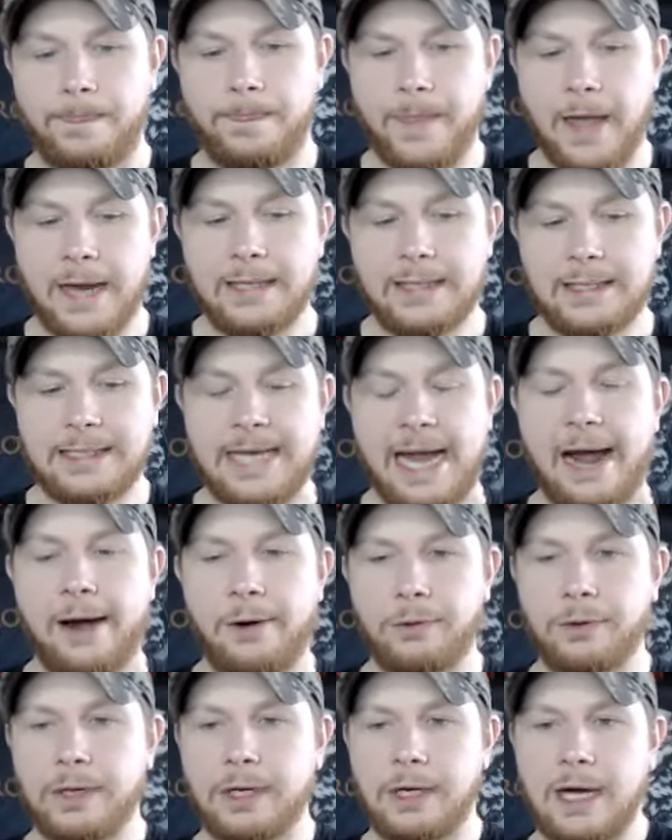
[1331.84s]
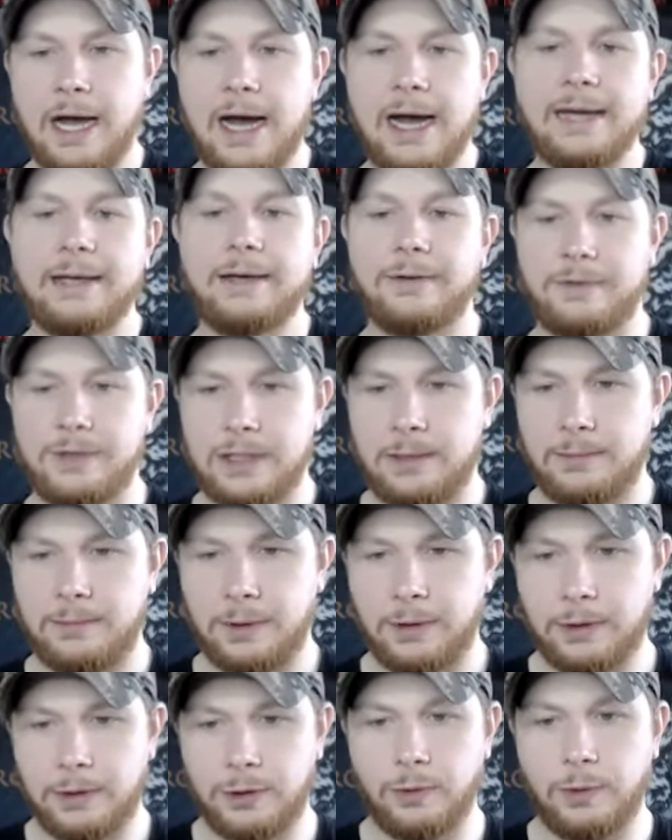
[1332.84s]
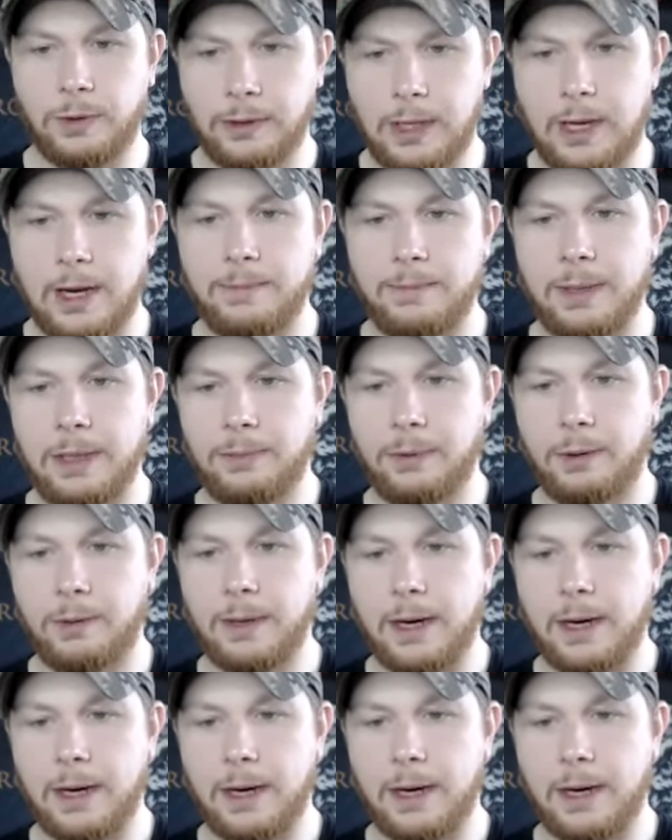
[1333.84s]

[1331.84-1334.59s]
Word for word: They sound kind of similar to a lot of people,